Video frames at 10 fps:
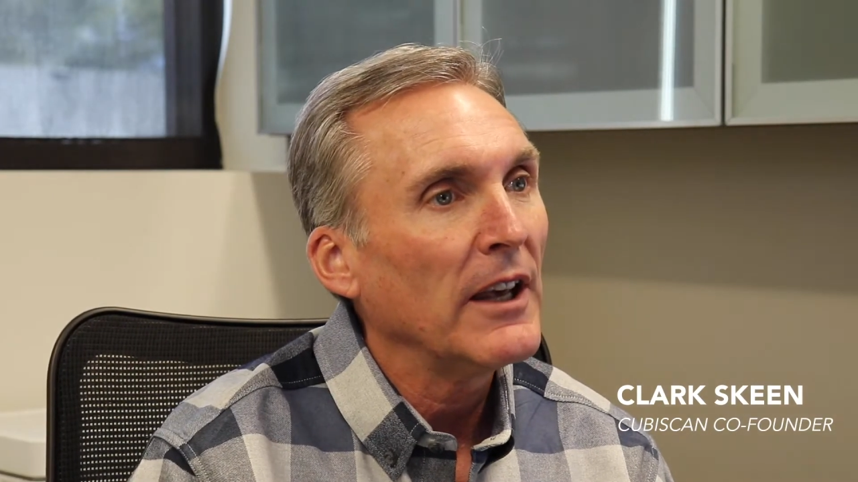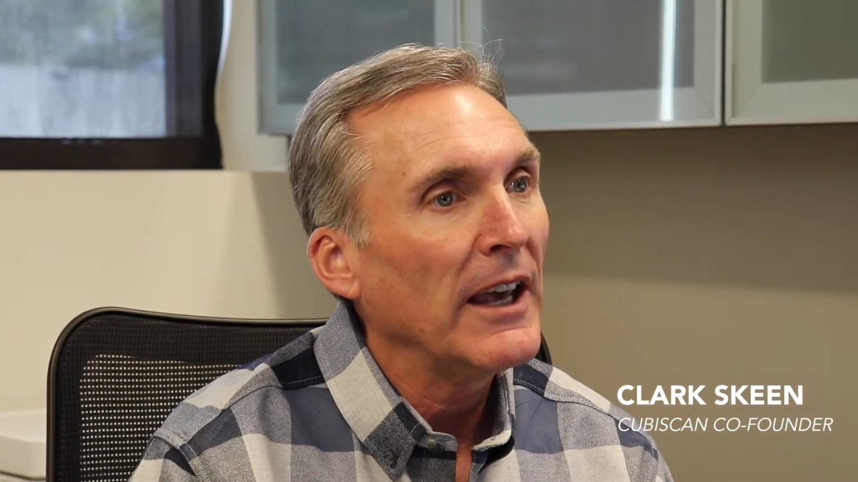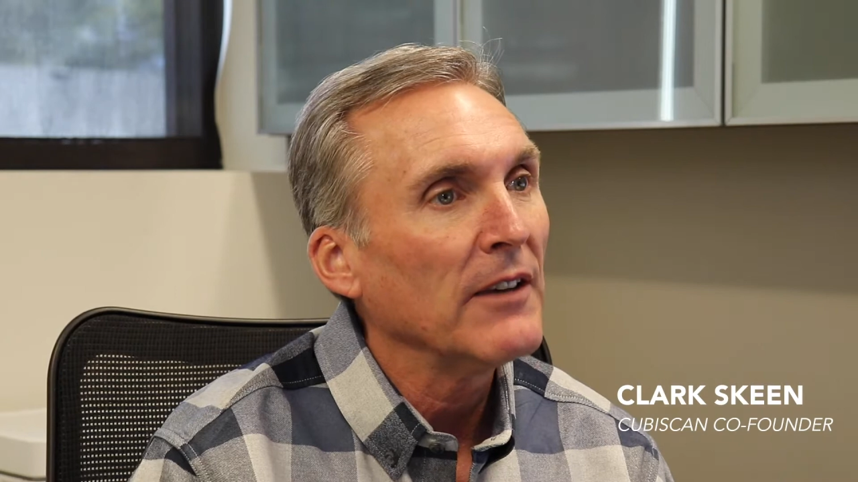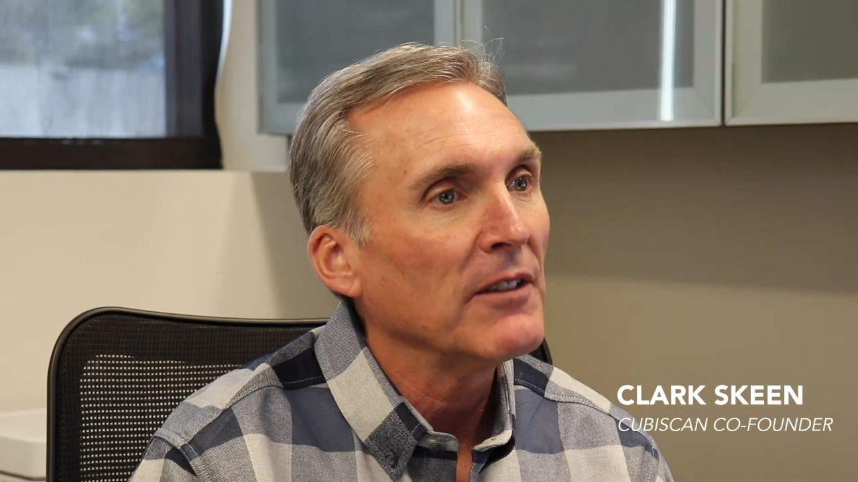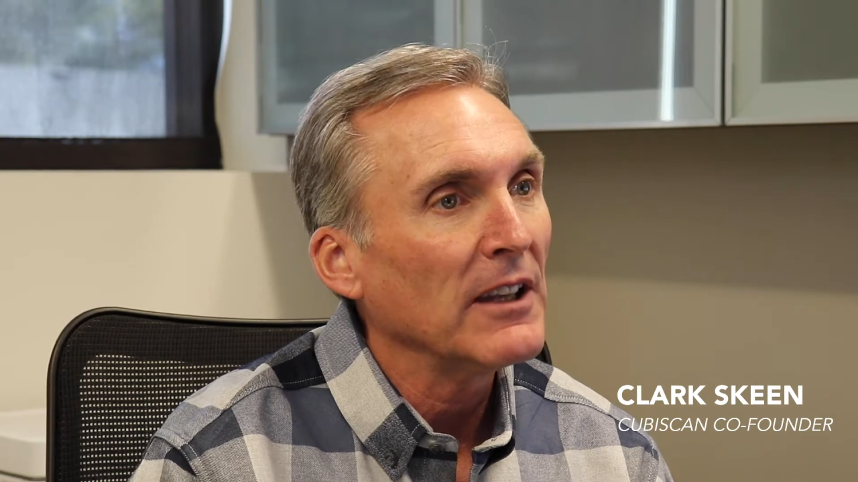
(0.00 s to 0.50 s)

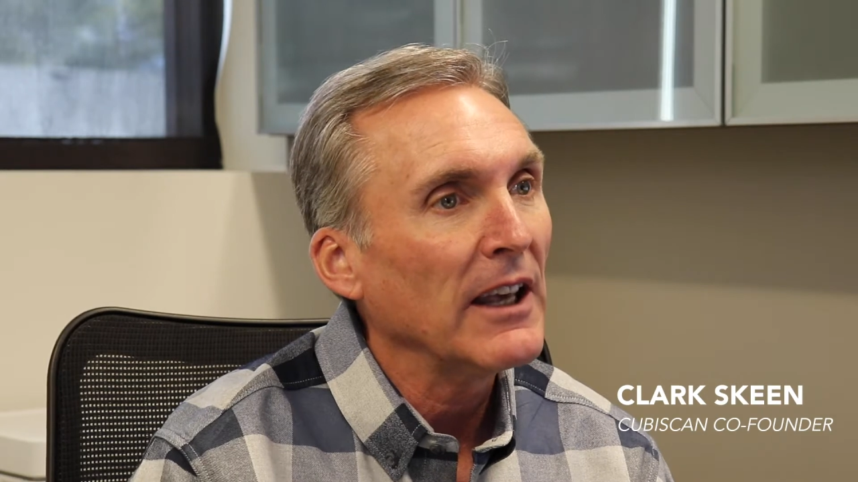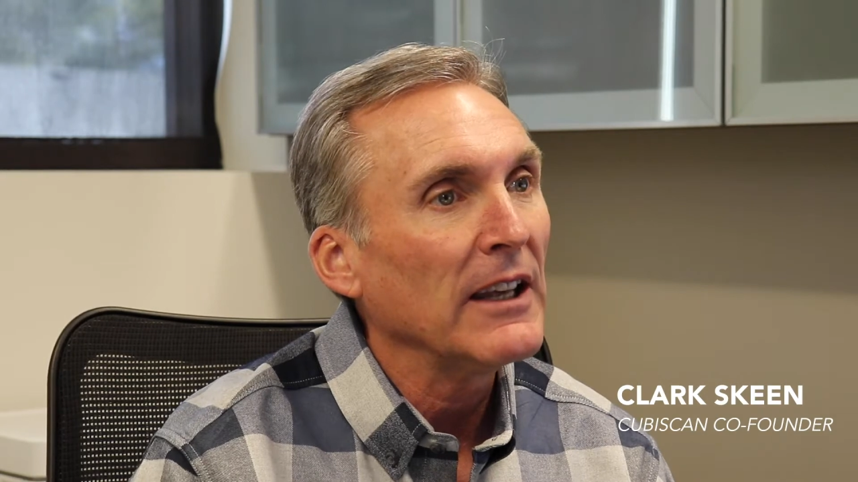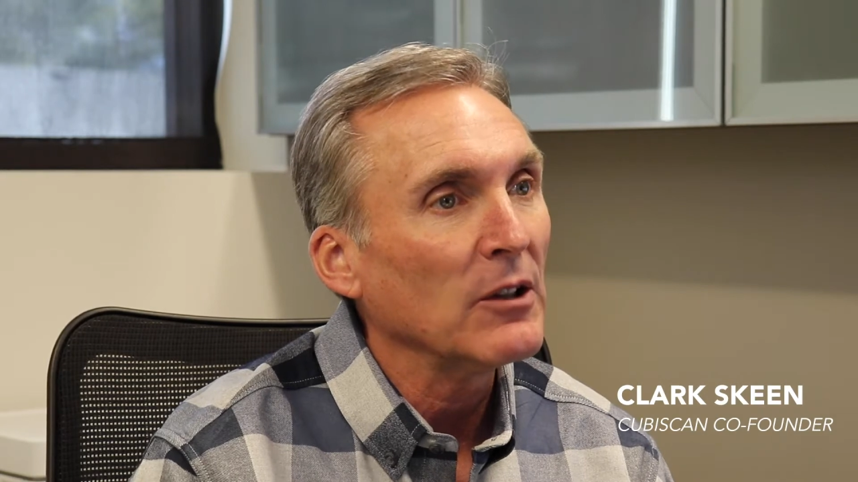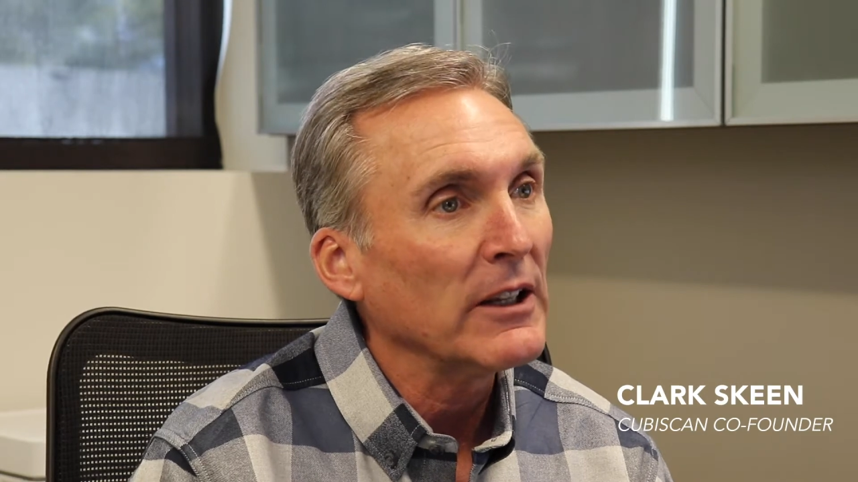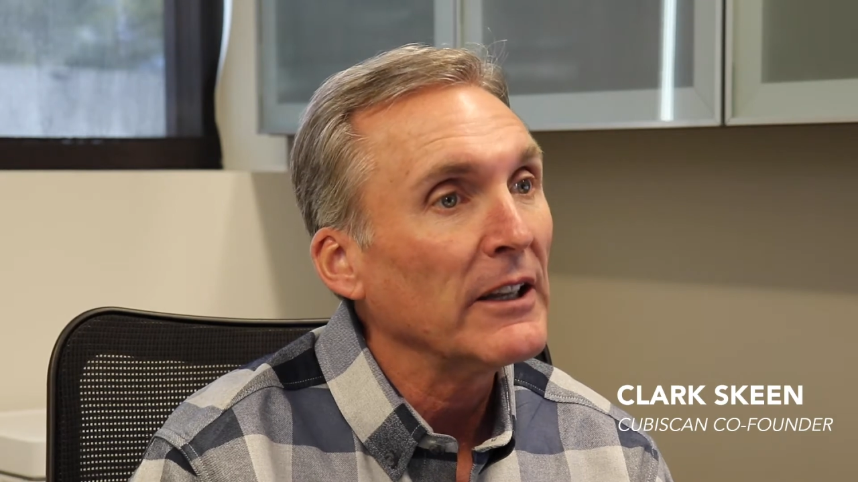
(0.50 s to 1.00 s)
having
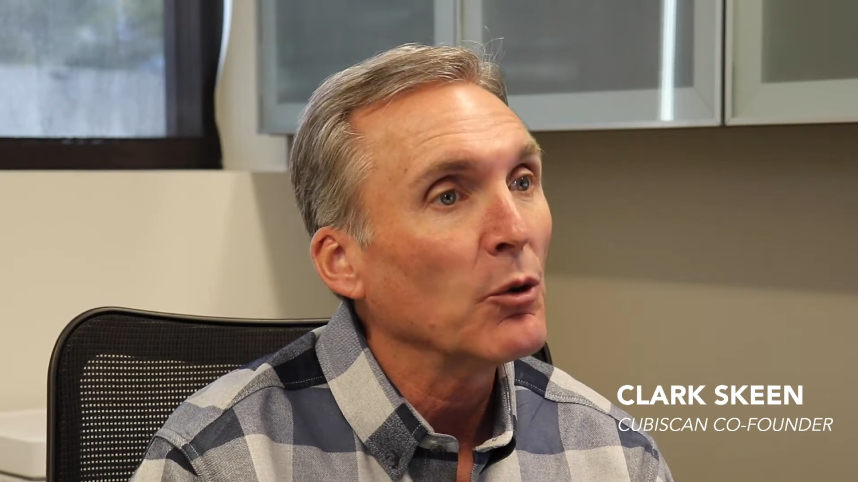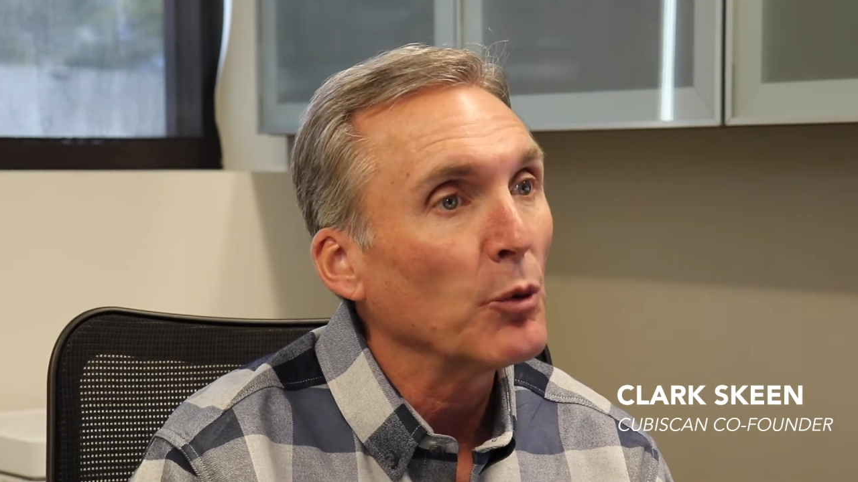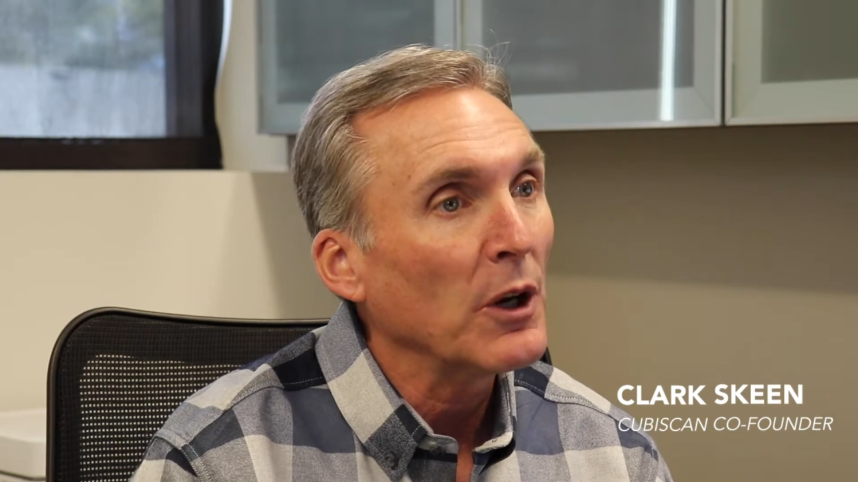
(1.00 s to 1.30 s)
a legal